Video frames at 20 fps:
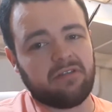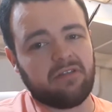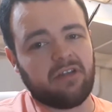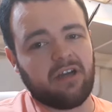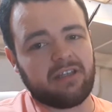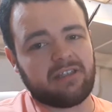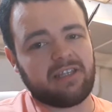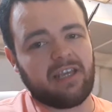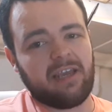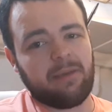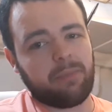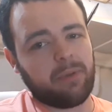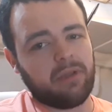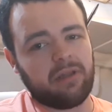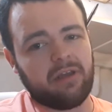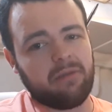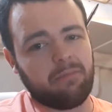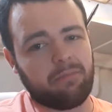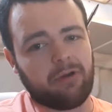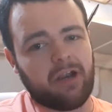a
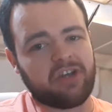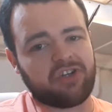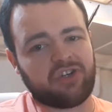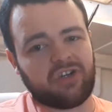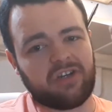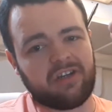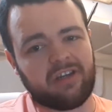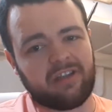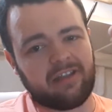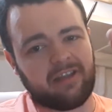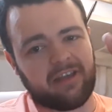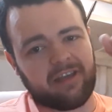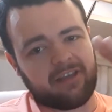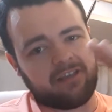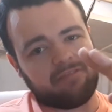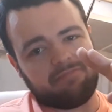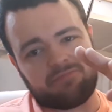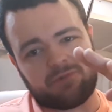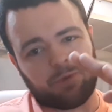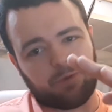table impression and like
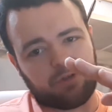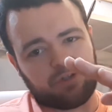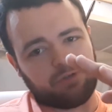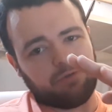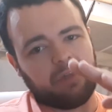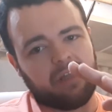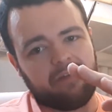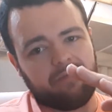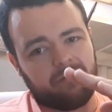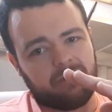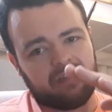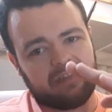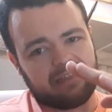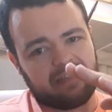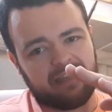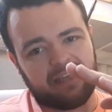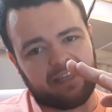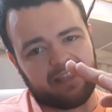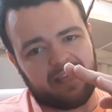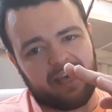torso level is
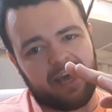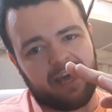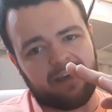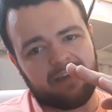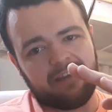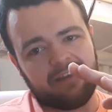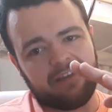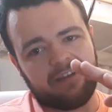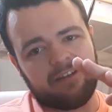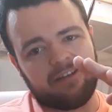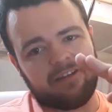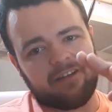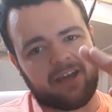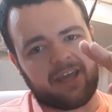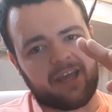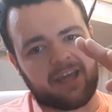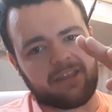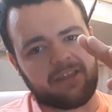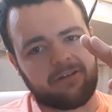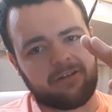like that.
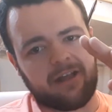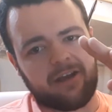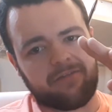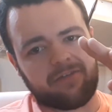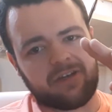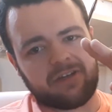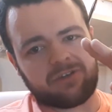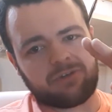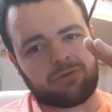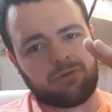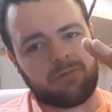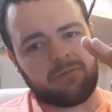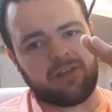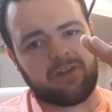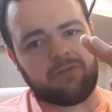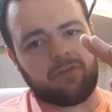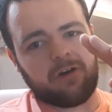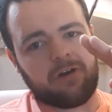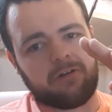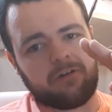Again, they'll have an
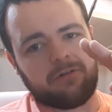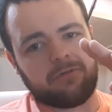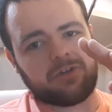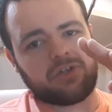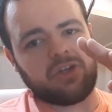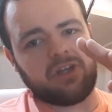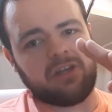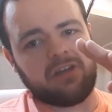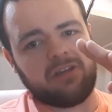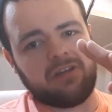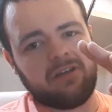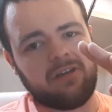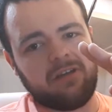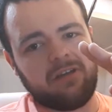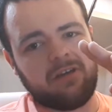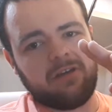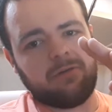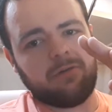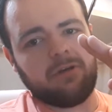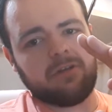extremely vertical shin,
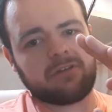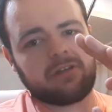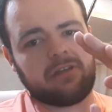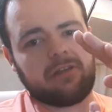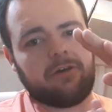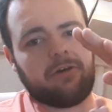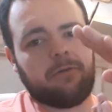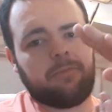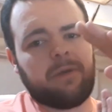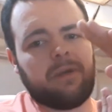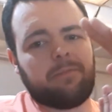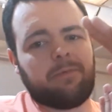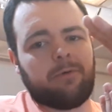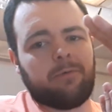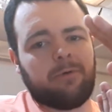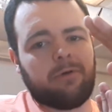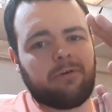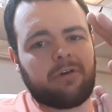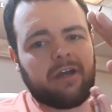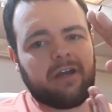whereas a lot of
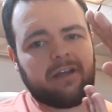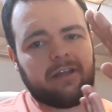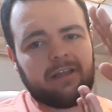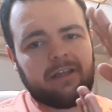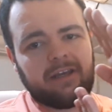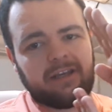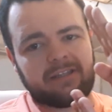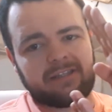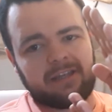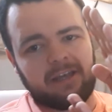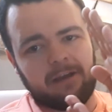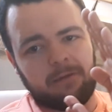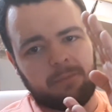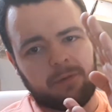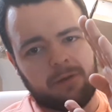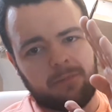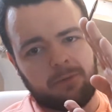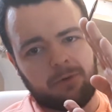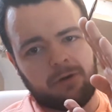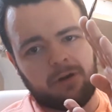people will kind of like stay a
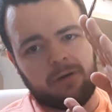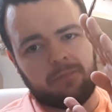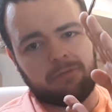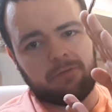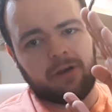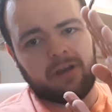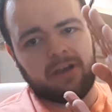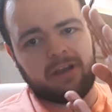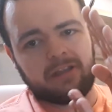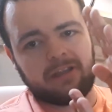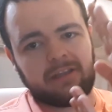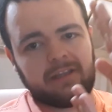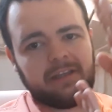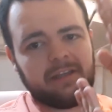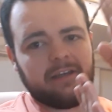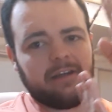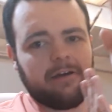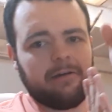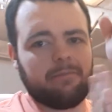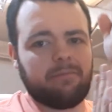bit more upright and
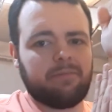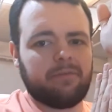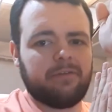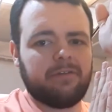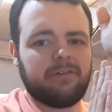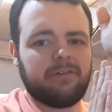lean up.